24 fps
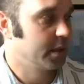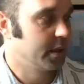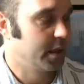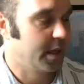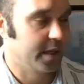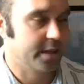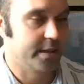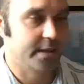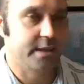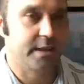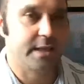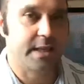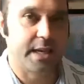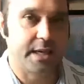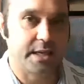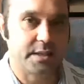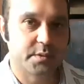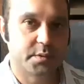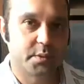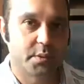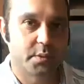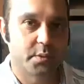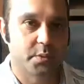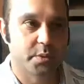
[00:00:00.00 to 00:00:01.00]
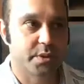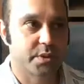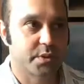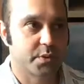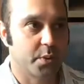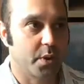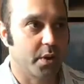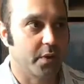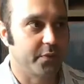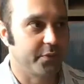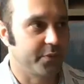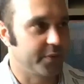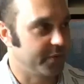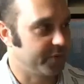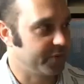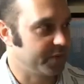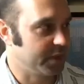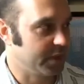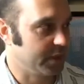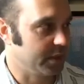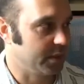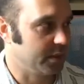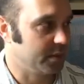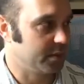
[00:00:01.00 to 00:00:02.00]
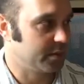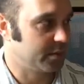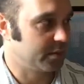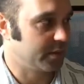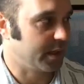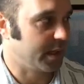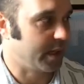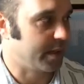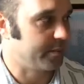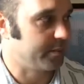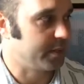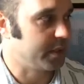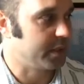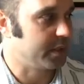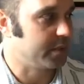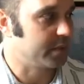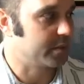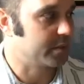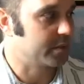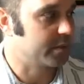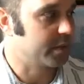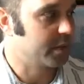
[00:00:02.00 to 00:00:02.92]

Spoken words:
and the next one was 12, 15, so that means